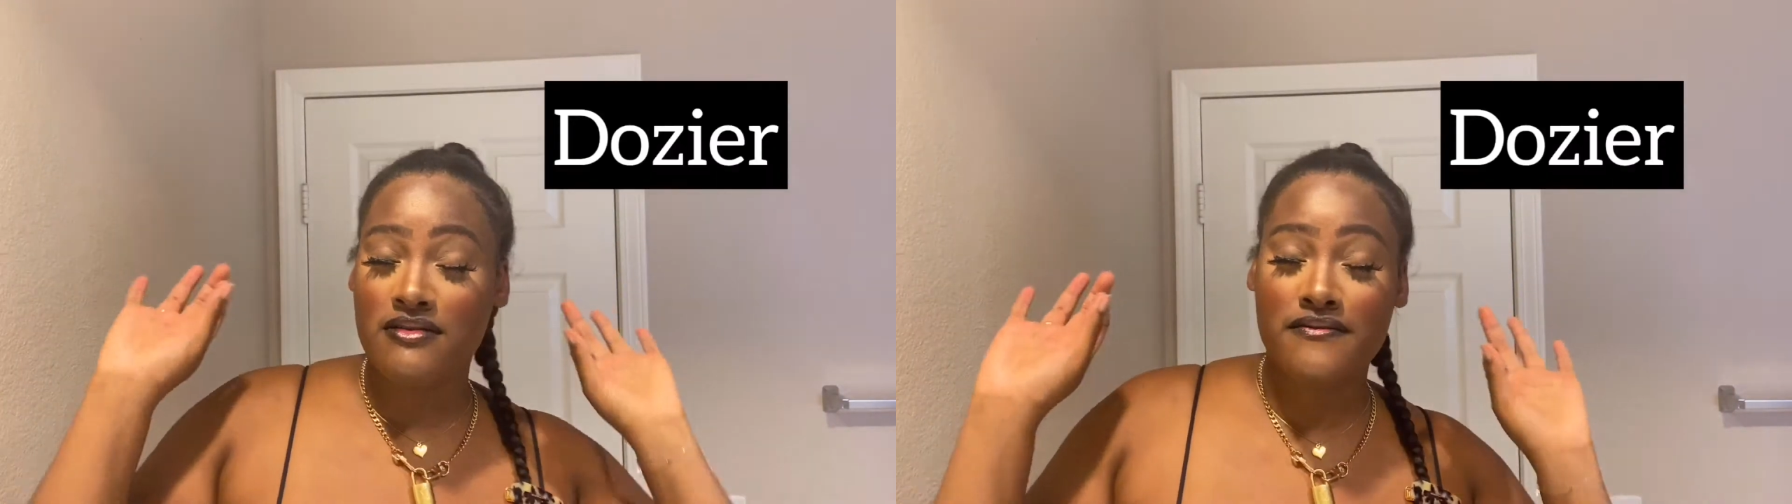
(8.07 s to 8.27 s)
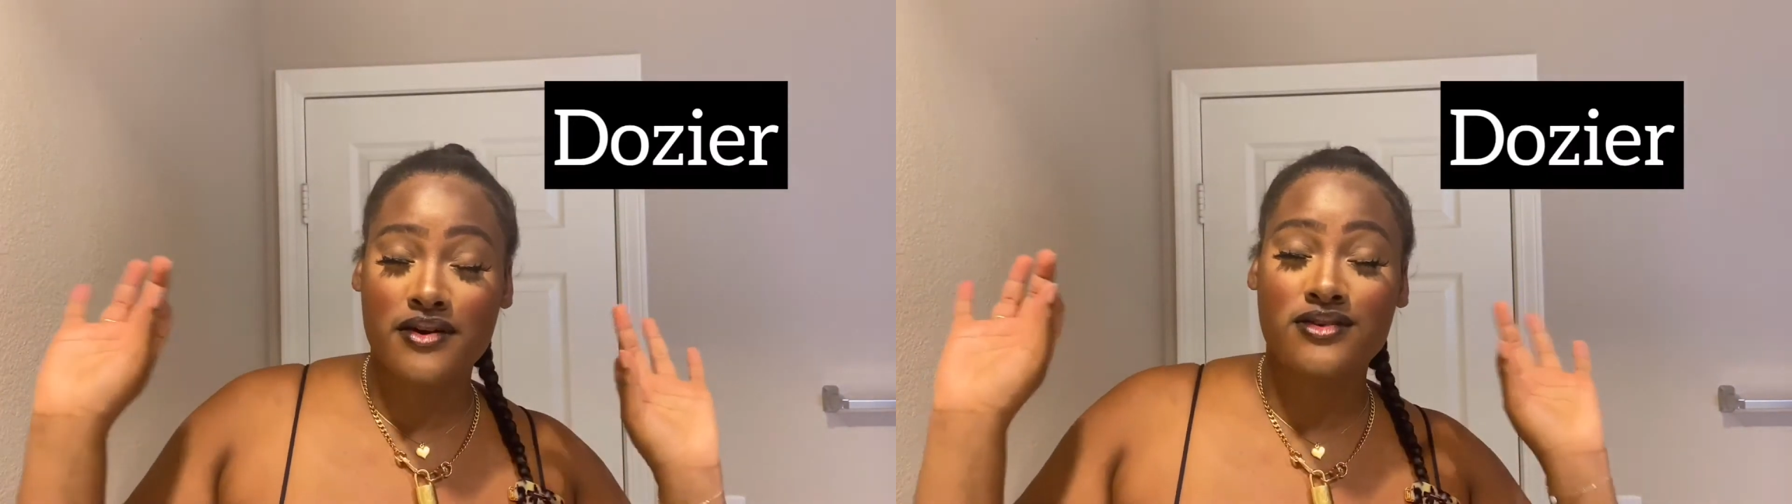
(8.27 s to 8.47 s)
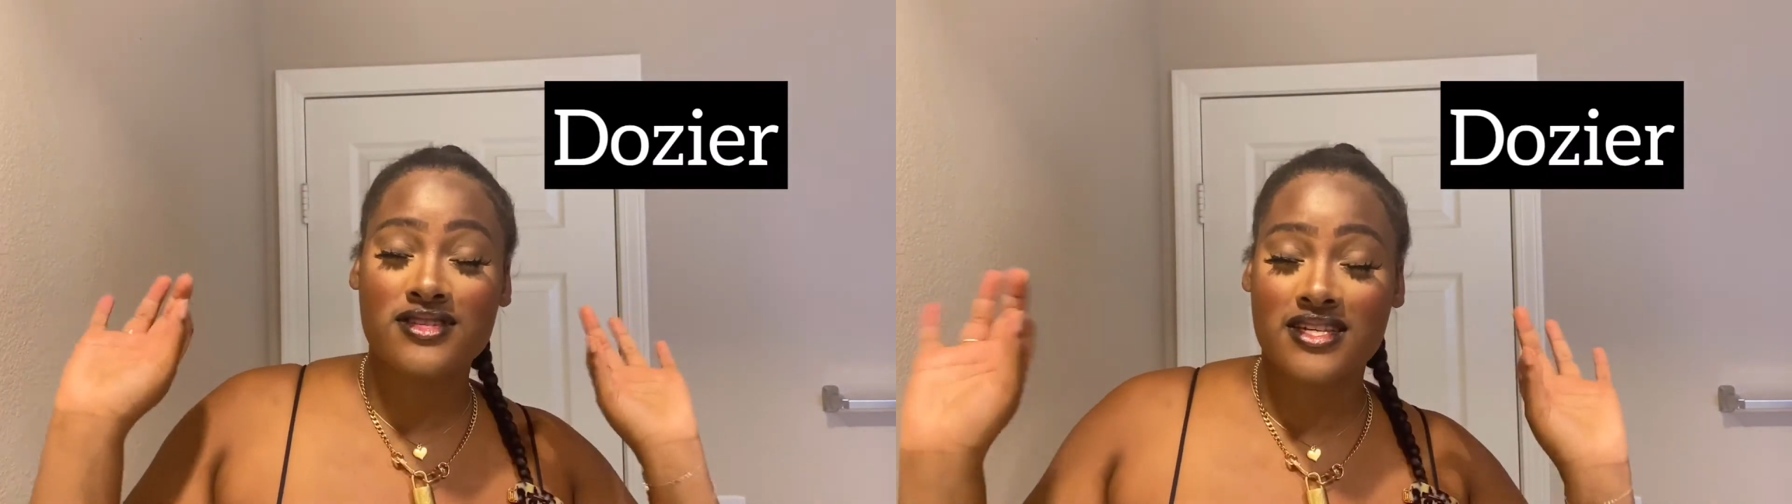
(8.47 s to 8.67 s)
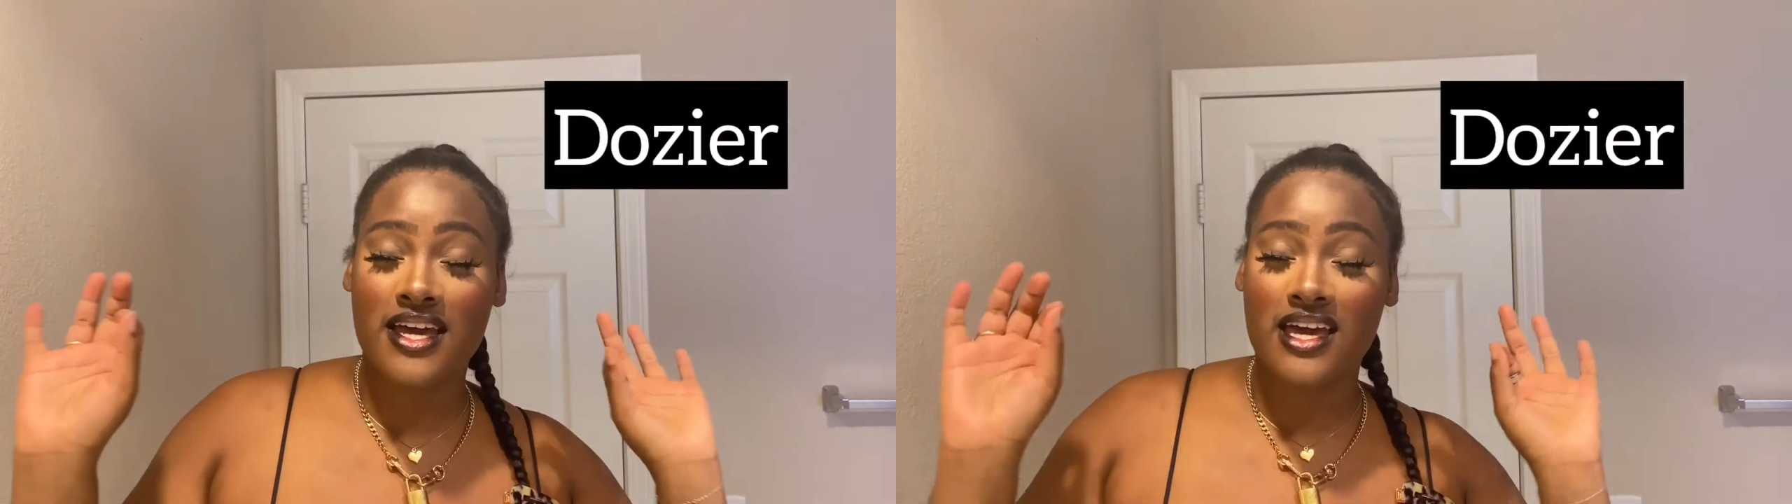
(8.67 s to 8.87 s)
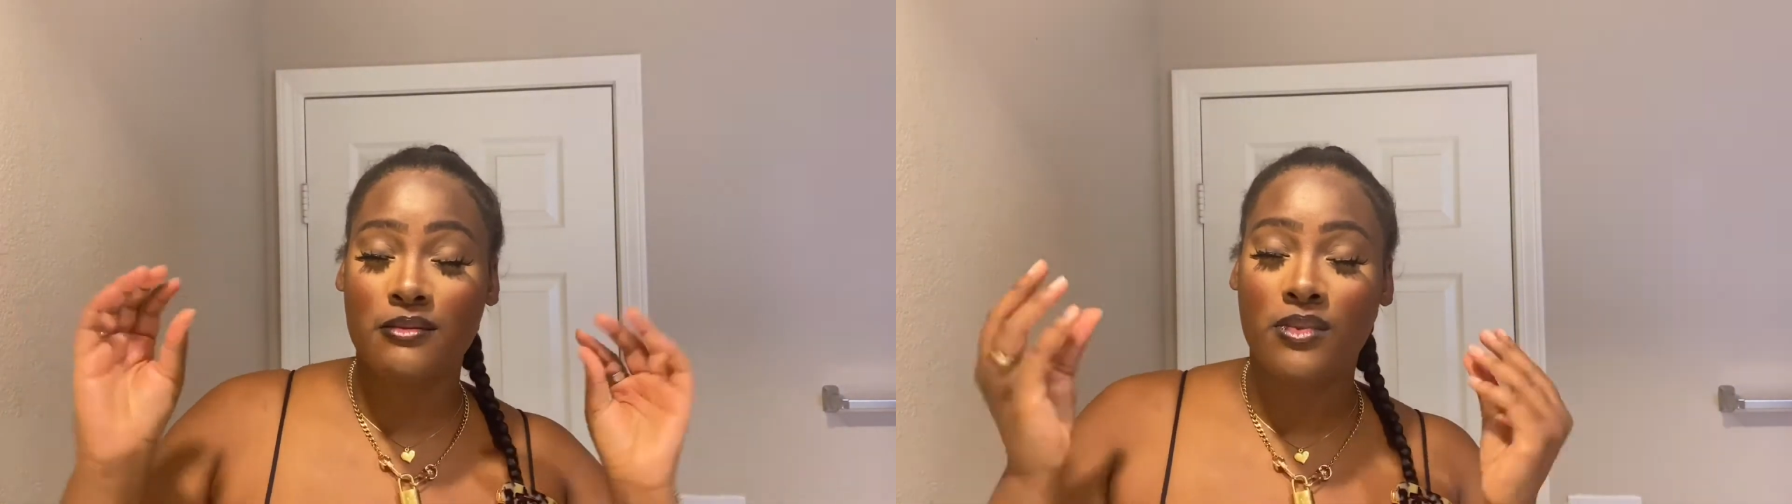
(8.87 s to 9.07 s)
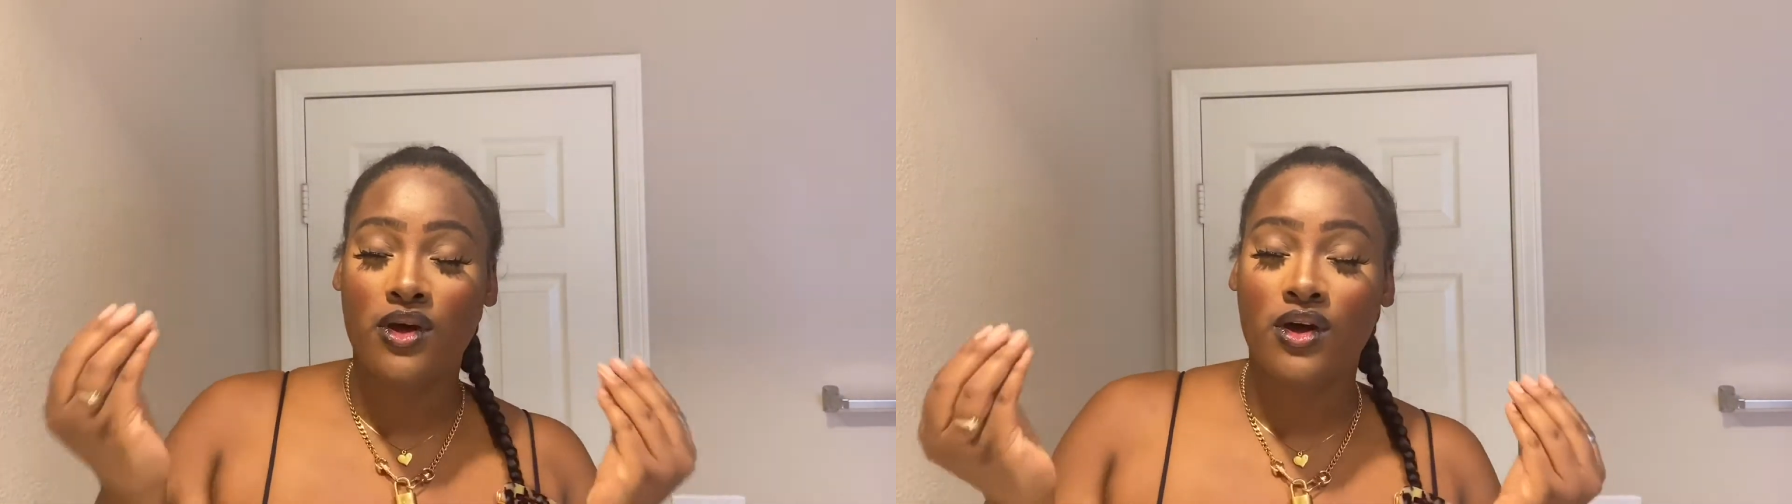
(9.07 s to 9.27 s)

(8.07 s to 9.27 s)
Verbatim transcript: first name